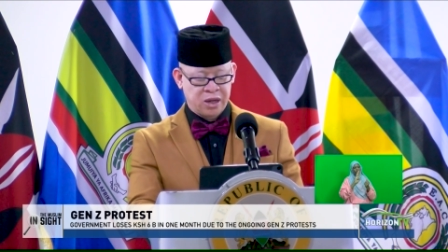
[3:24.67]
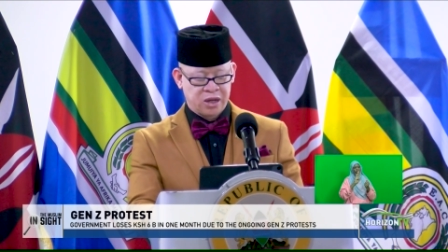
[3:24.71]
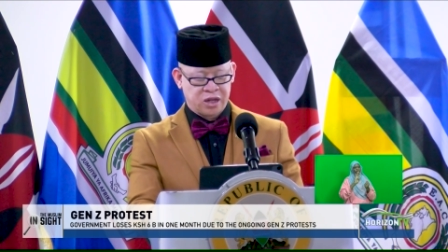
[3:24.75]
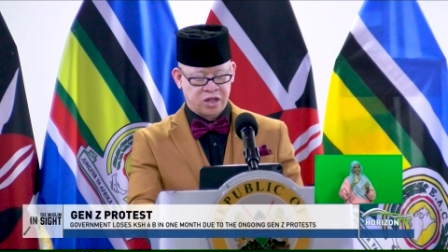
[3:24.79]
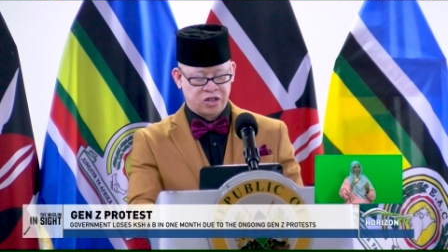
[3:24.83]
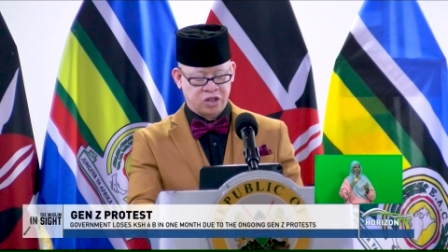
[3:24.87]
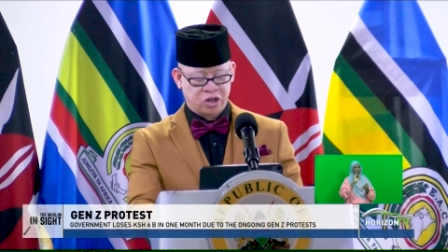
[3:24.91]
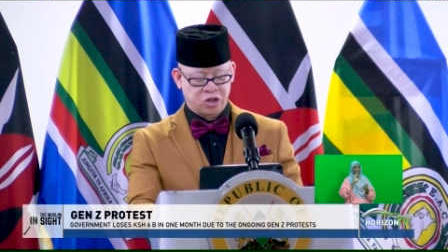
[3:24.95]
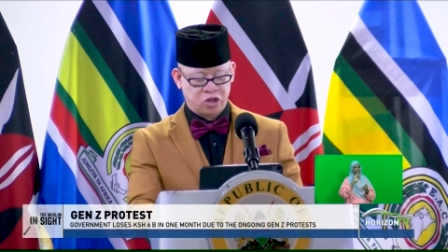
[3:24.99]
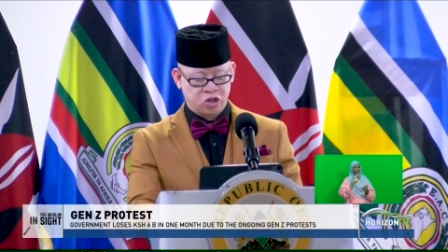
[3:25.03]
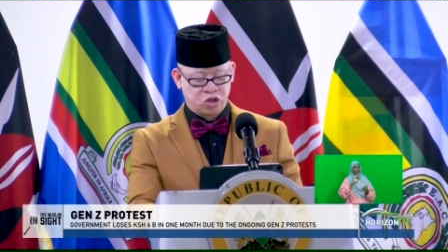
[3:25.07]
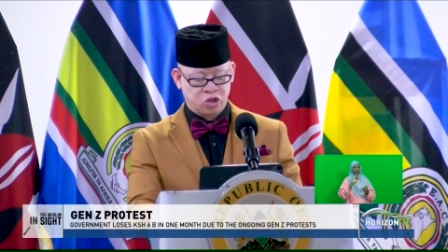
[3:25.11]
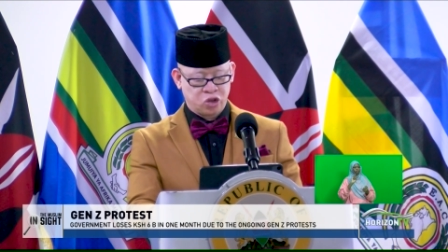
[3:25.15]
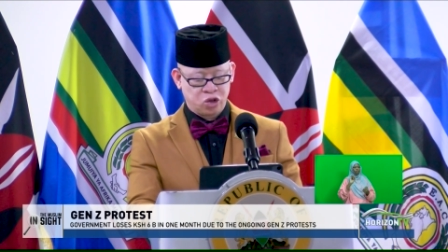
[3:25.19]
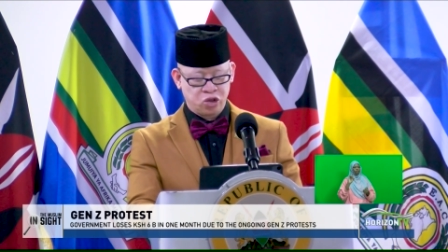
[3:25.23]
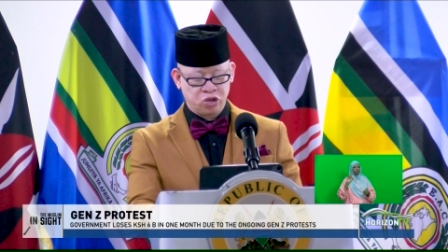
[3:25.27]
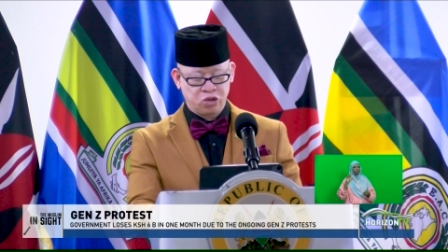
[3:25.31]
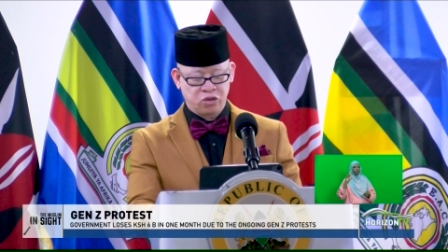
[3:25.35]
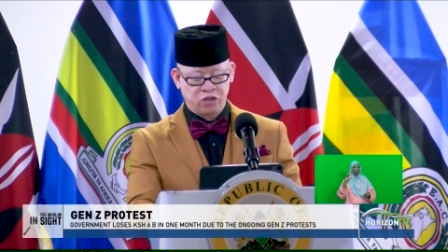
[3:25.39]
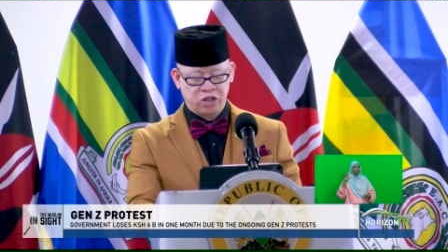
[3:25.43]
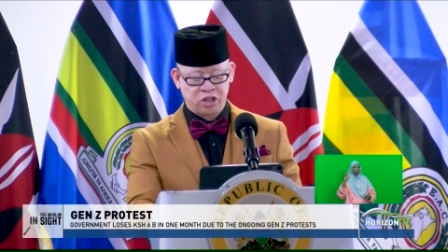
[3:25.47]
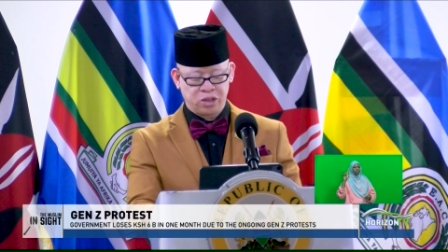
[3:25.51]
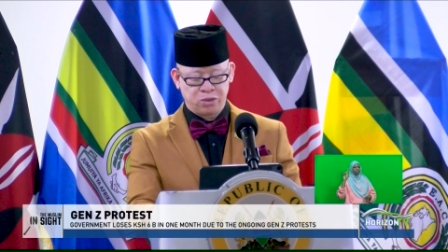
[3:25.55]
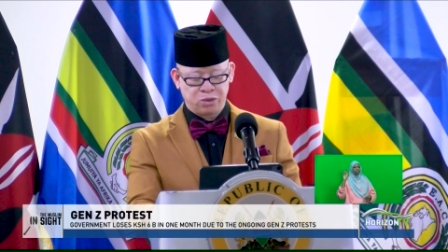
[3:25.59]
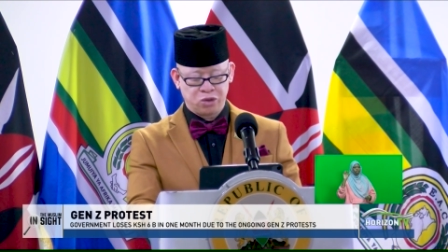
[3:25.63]
as a result
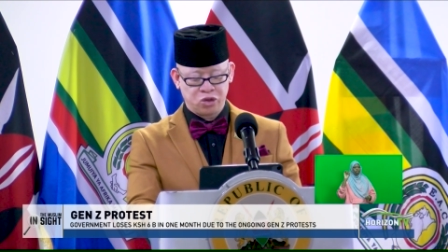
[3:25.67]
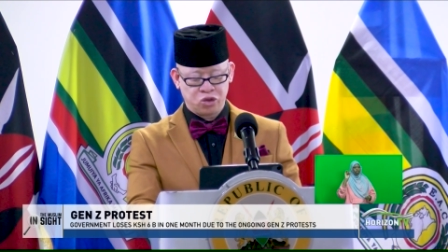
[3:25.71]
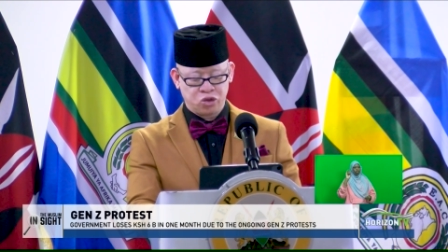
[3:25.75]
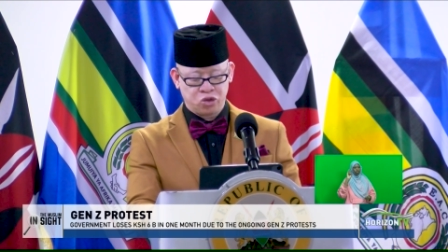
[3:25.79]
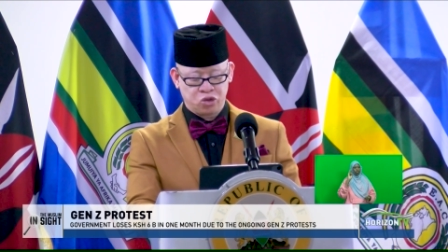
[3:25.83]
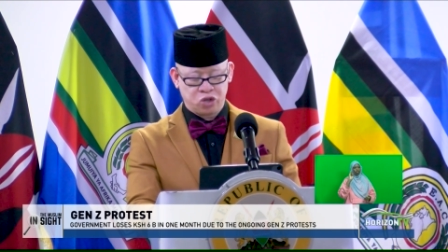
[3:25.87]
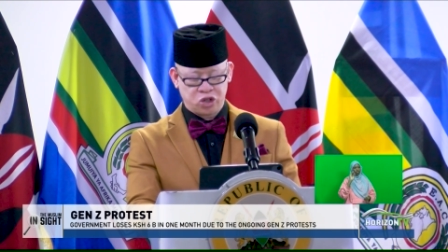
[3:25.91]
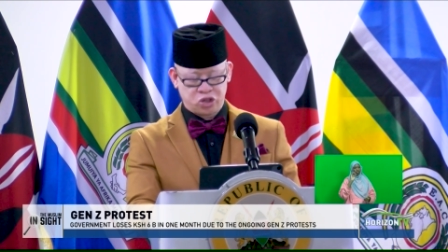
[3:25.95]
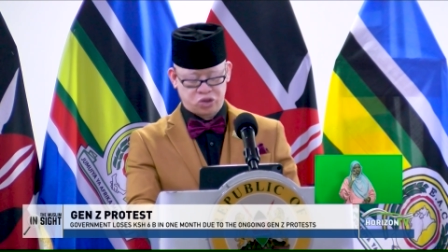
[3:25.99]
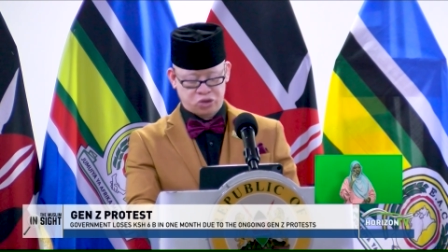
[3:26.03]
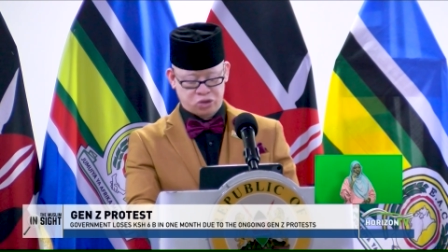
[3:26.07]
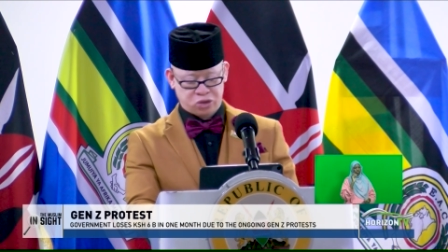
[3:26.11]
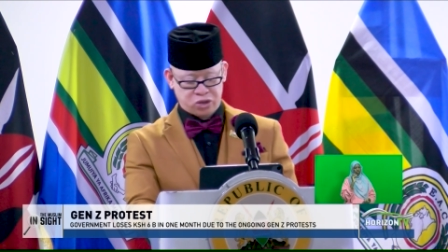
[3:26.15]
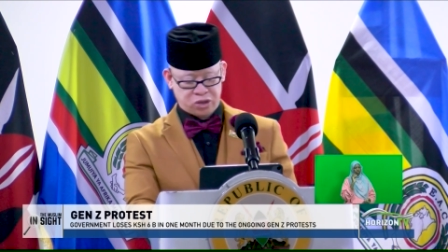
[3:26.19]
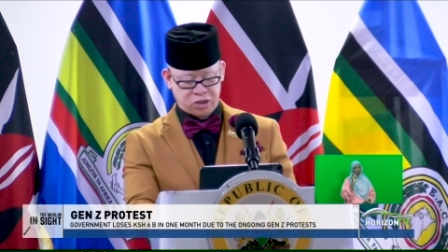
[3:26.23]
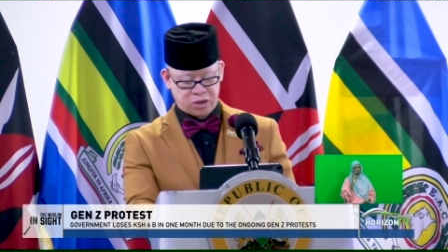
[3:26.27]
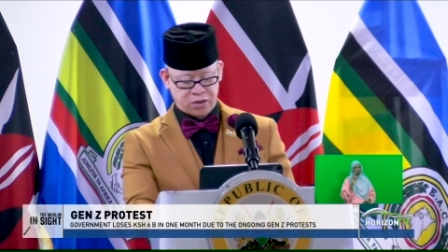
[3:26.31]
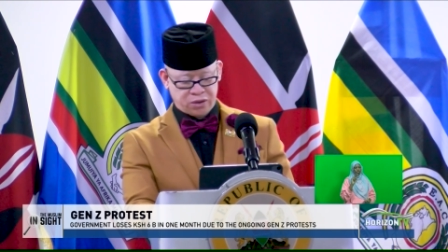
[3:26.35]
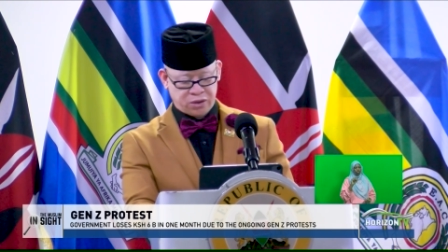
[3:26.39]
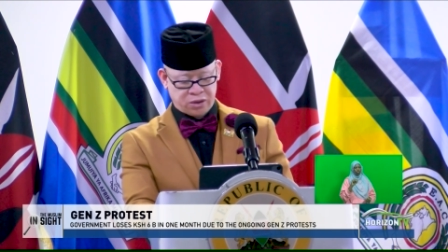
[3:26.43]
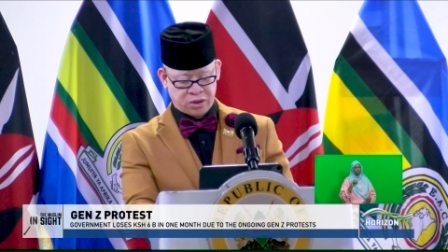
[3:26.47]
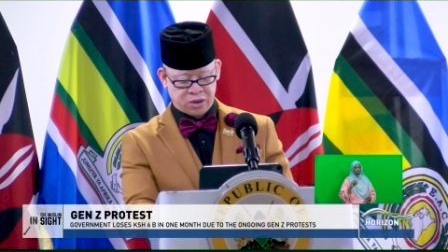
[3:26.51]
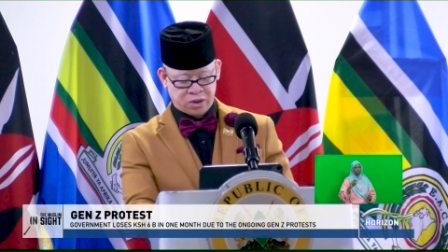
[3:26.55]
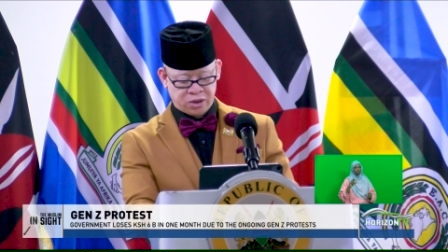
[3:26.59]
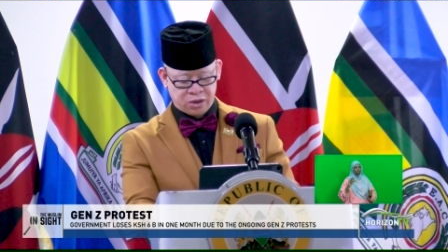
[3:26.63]
of the demonstrations,
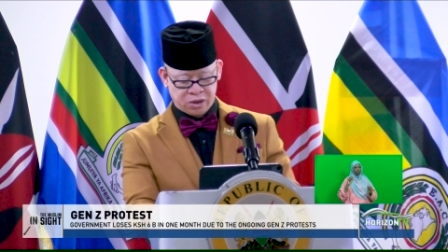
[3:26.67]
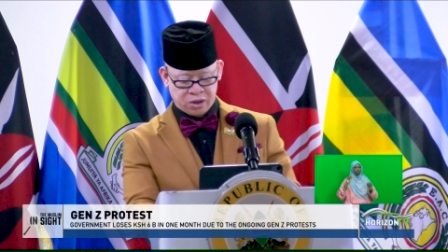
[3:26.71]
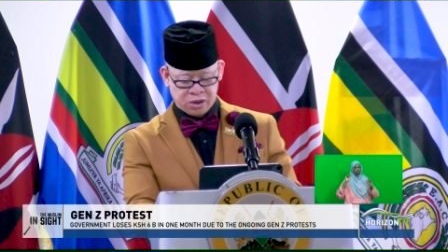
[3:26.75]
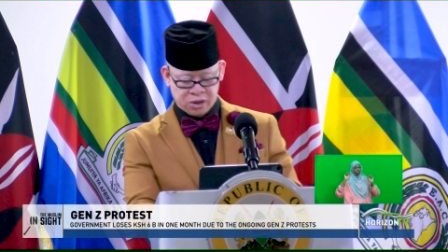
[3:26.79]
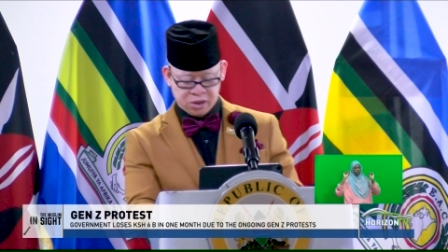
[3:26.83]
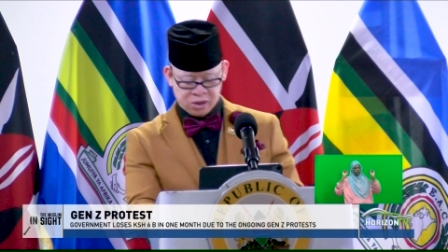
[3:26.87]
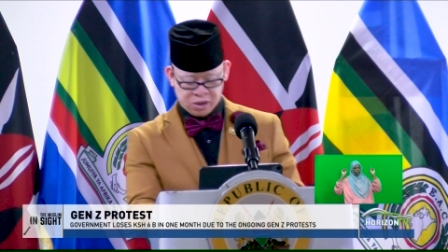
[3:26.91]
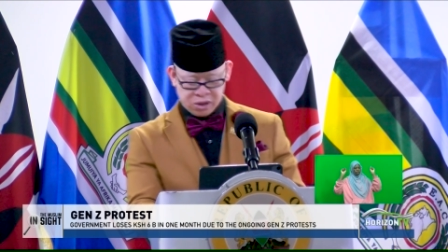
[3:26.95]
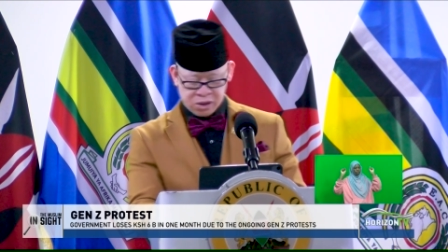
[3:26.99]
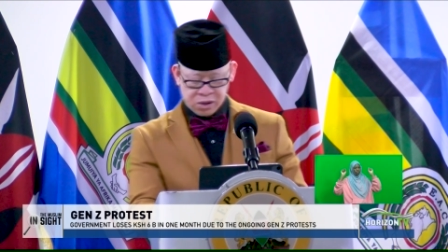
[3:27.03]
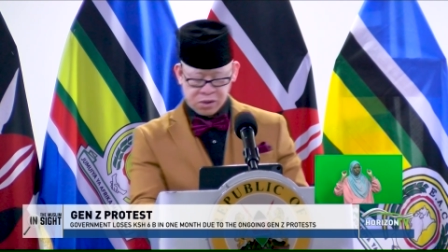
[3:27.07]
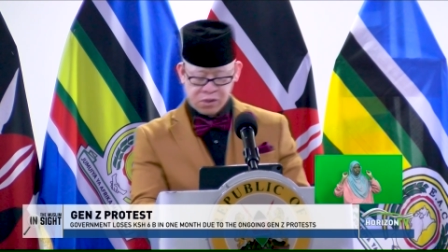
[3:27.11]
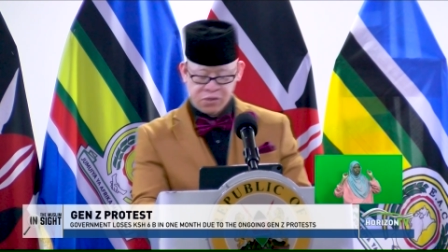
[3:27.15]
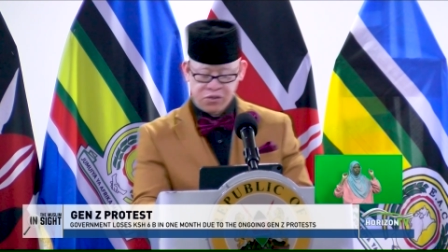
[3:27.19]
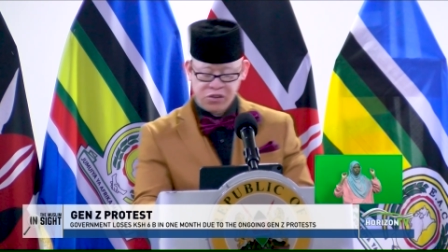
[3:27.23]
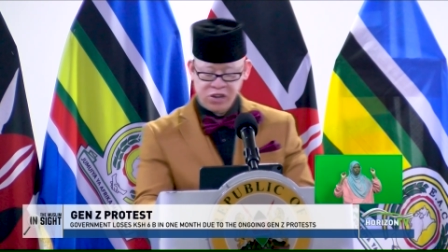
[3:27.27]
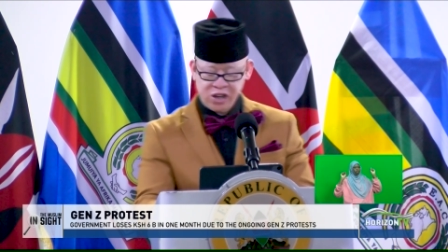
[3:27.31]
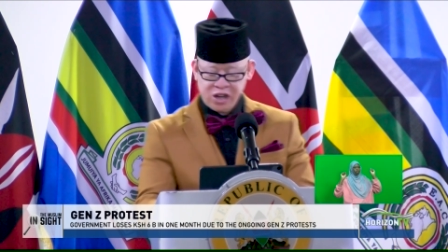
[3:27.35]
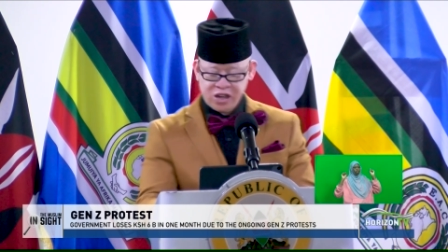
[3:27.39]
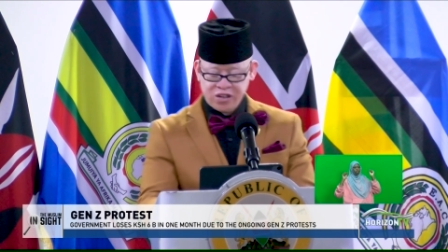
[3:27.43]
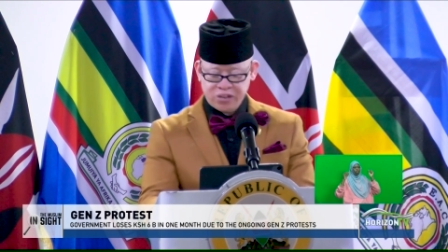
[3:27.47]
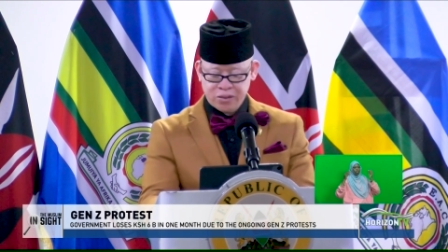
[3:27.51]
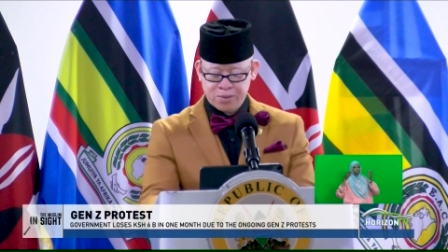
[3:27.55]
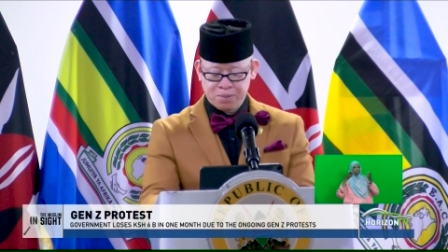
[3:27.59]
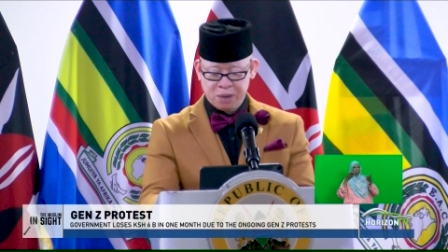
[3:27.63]
and
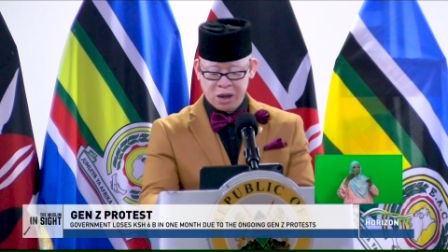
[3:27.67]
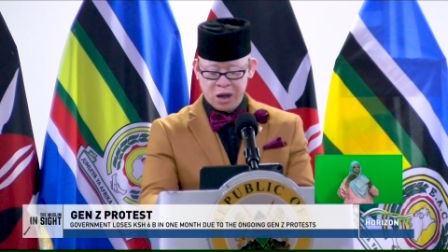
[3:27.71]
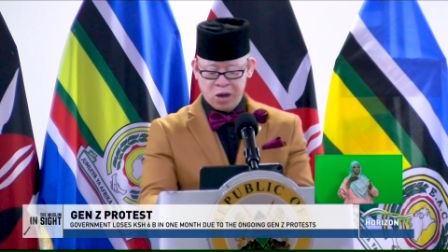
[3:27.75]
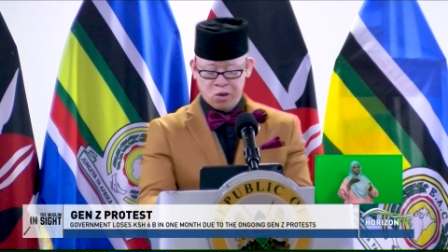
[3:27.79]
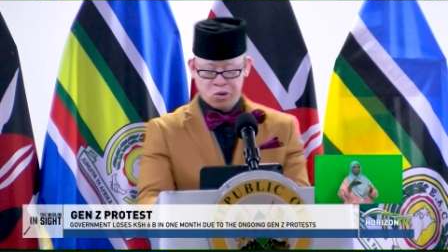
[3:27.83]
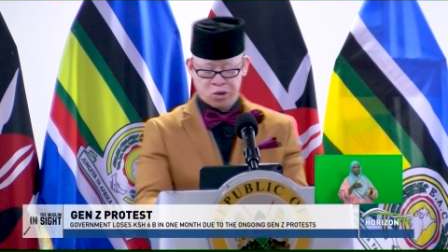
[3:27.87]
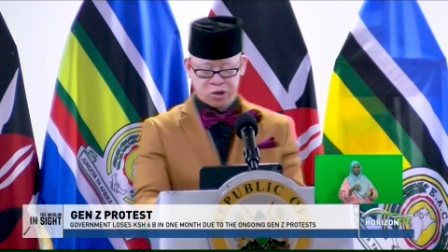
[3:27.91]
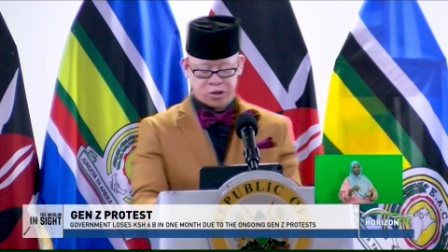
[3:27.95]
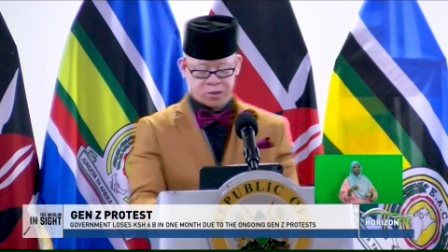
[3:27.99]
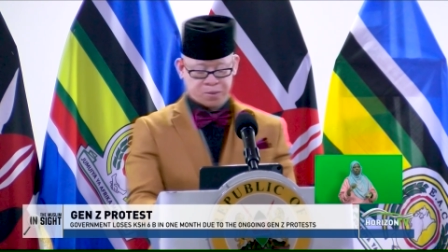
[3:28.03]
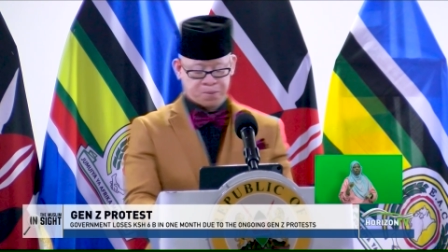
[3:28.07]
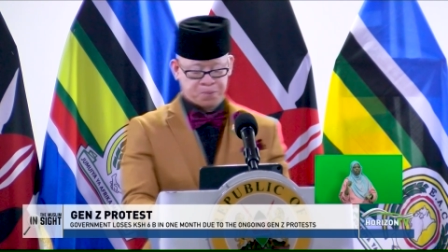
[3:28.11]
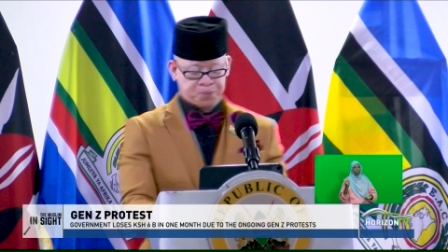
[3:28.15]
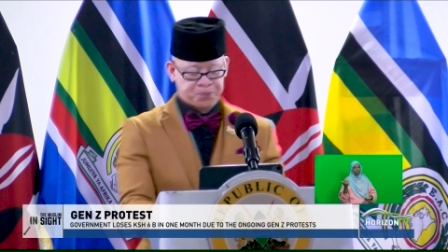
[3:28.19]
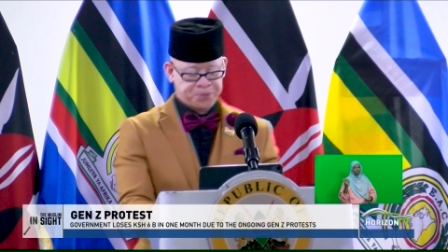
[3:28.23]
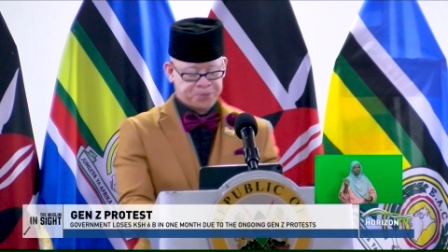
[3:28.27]
fears abound